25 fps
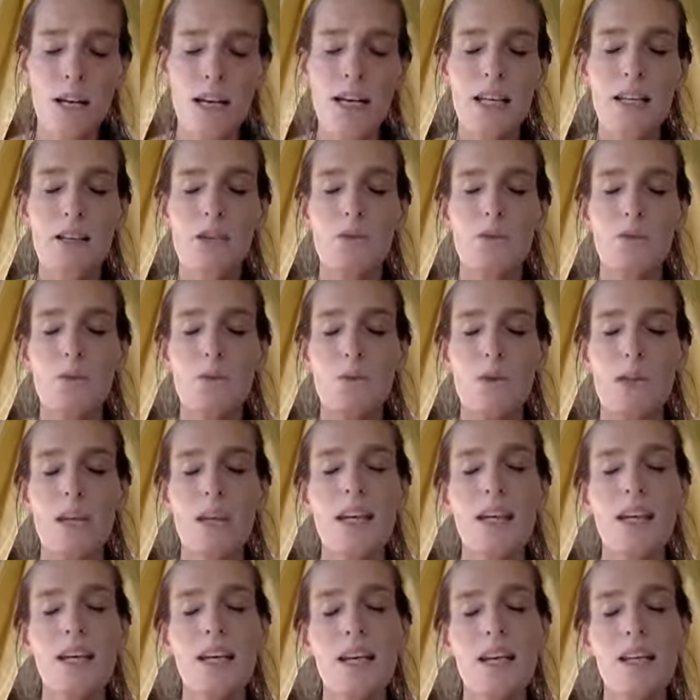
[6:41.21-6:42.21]
it
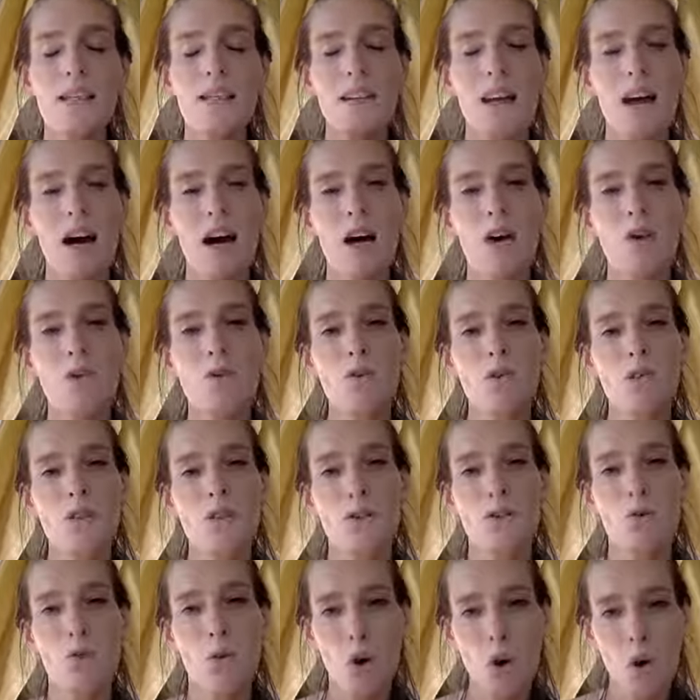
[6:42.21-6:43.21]
radiates out
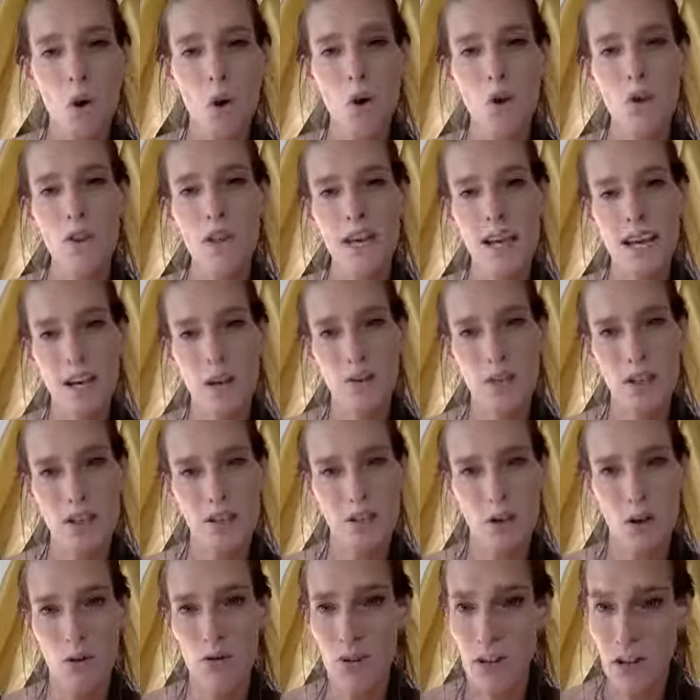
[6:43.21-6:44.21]
to all the
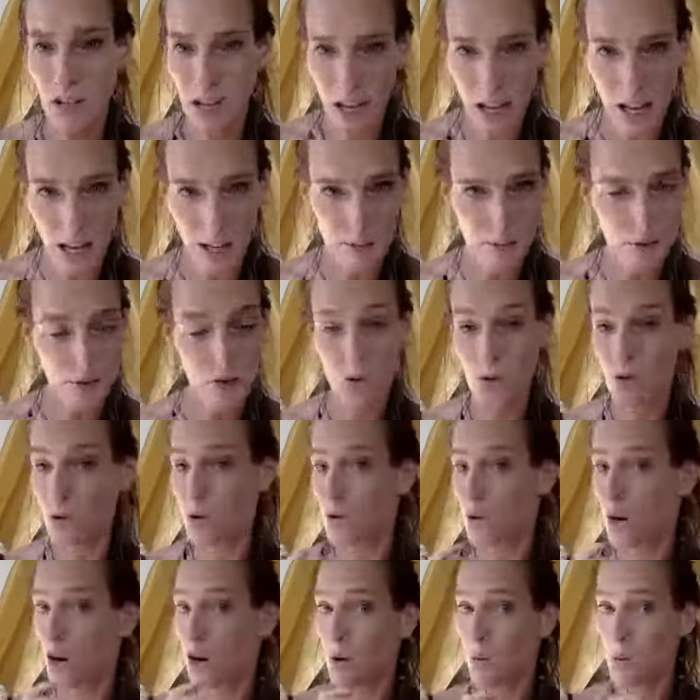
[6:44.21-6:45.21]
areas of our life,
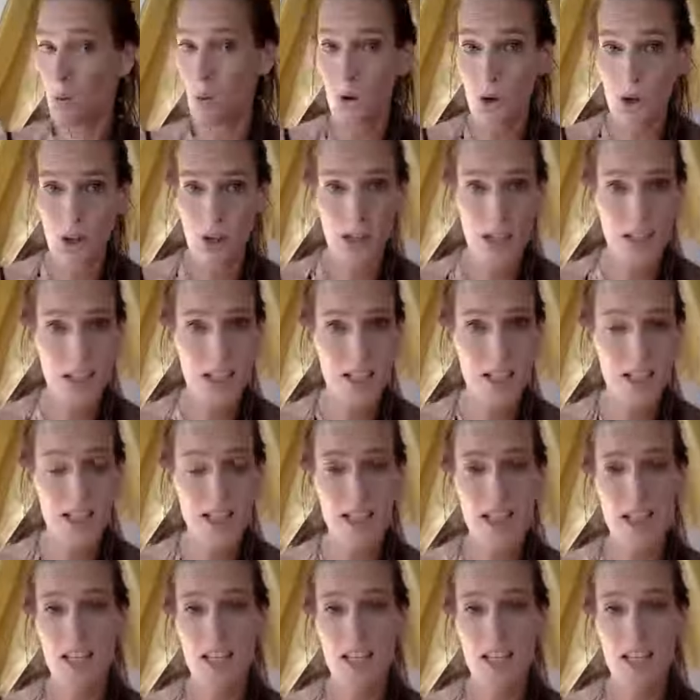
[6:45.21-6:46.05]
to our work,